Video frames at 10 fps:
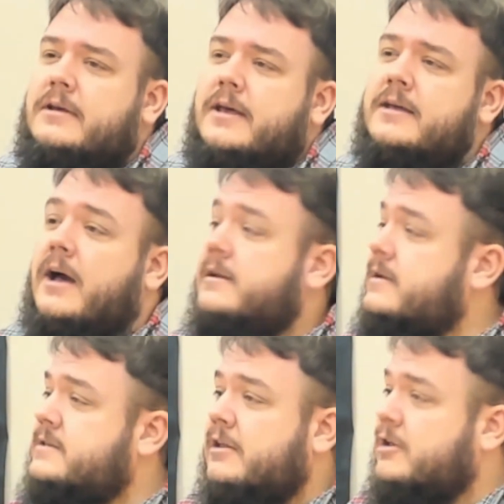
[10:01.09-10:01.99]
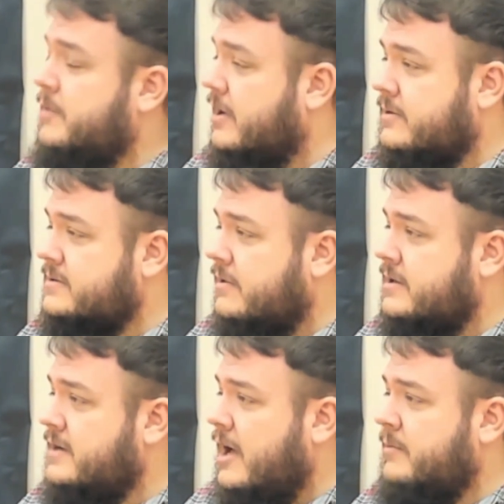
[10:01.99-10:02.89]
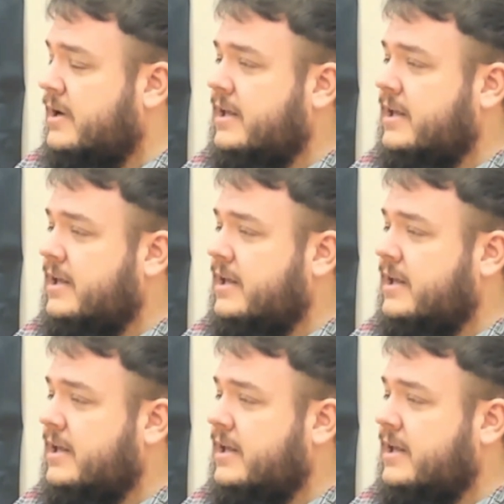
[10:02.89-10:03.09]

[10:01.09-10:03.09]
And God does healing miracles all the time, but he